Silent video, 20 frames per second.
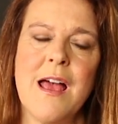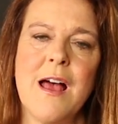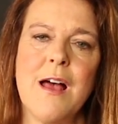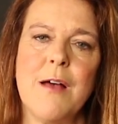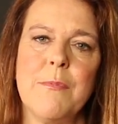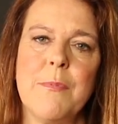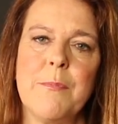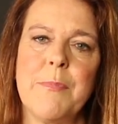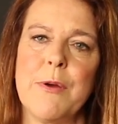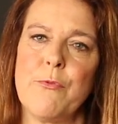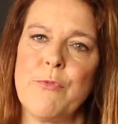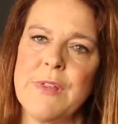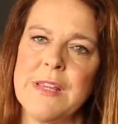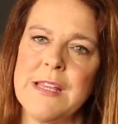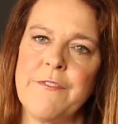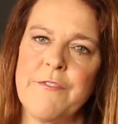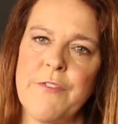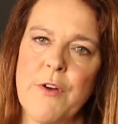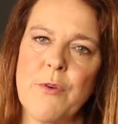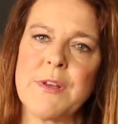But
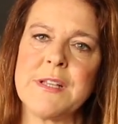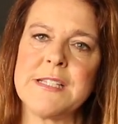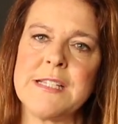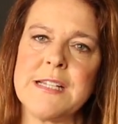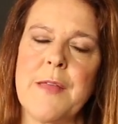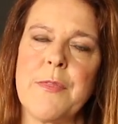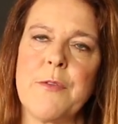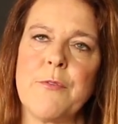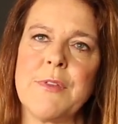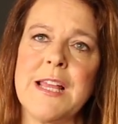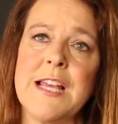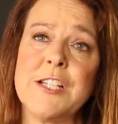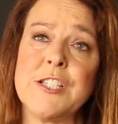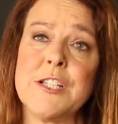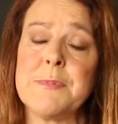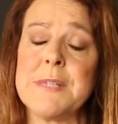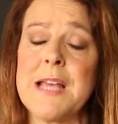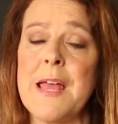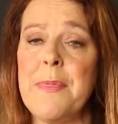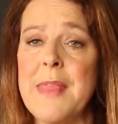really focusing on the
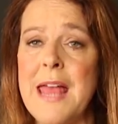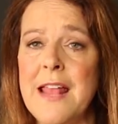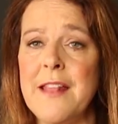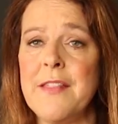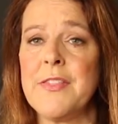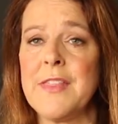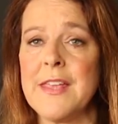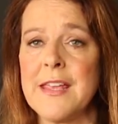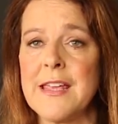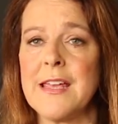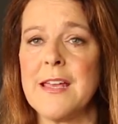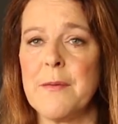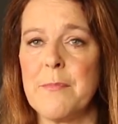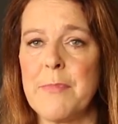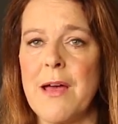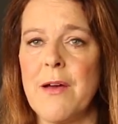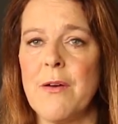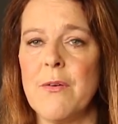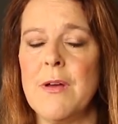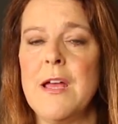relationships, and then thinking
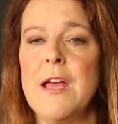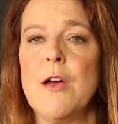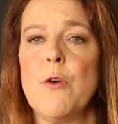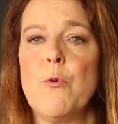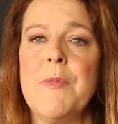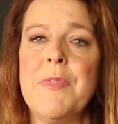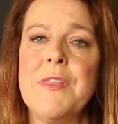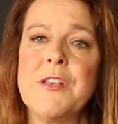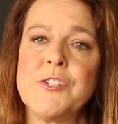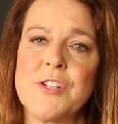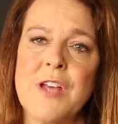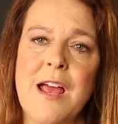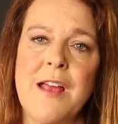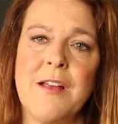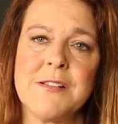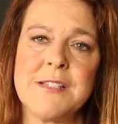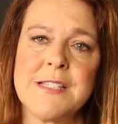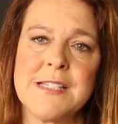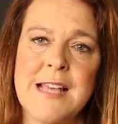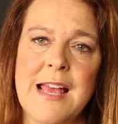about when the
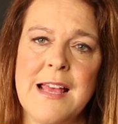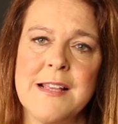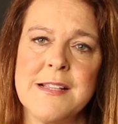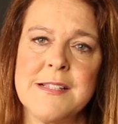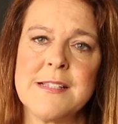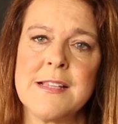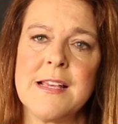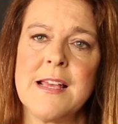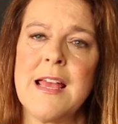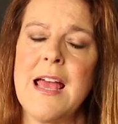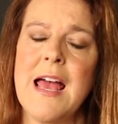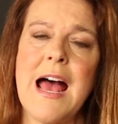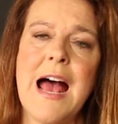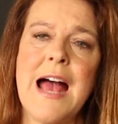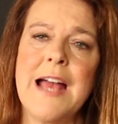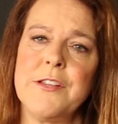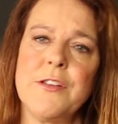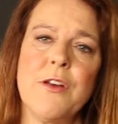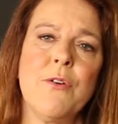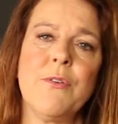child says,
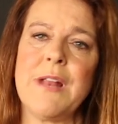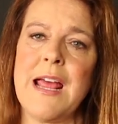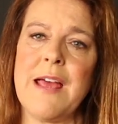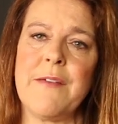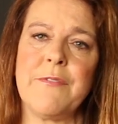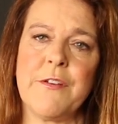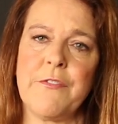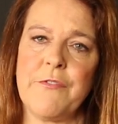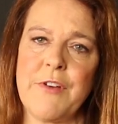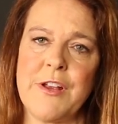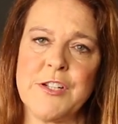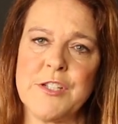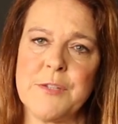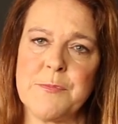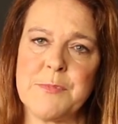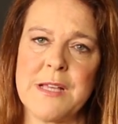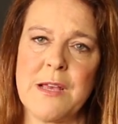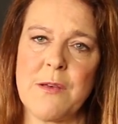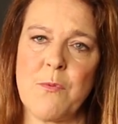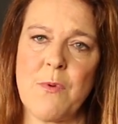I don't have the
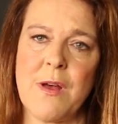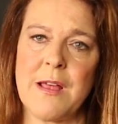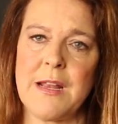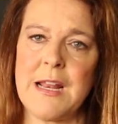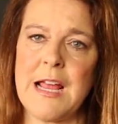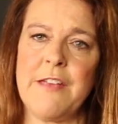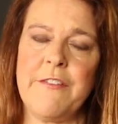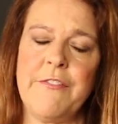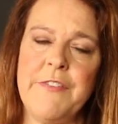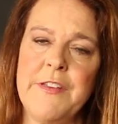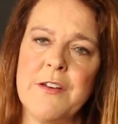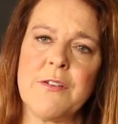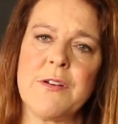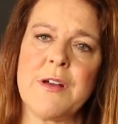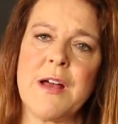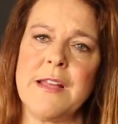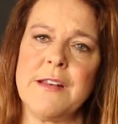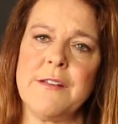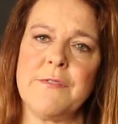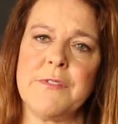friendships I want, I feel
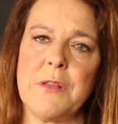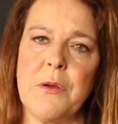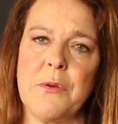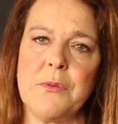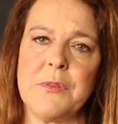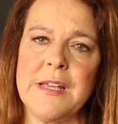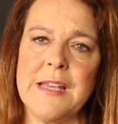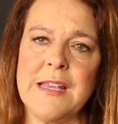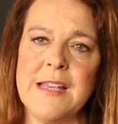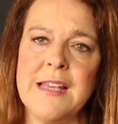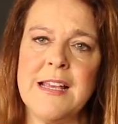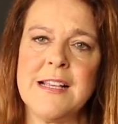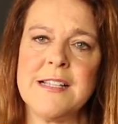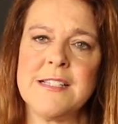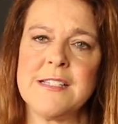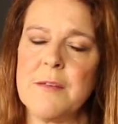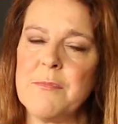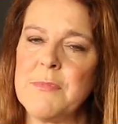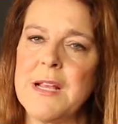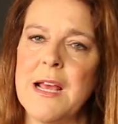kind of lonely,
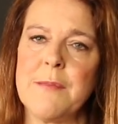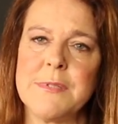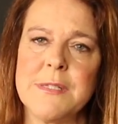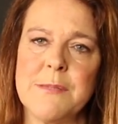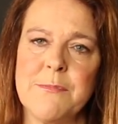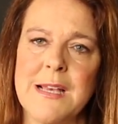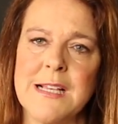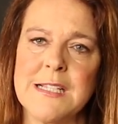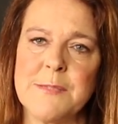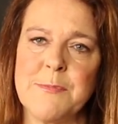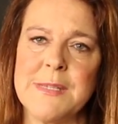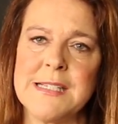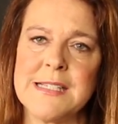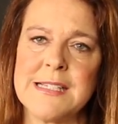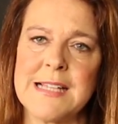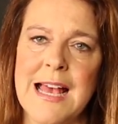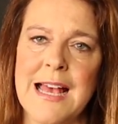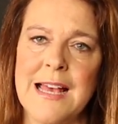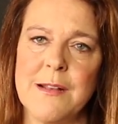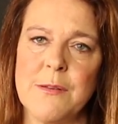sometimes it makes me
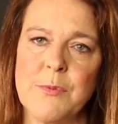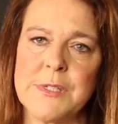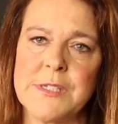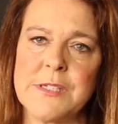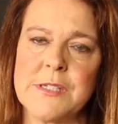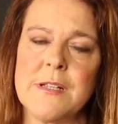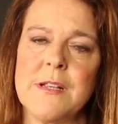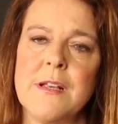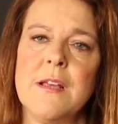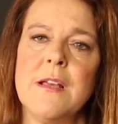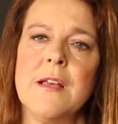sad, which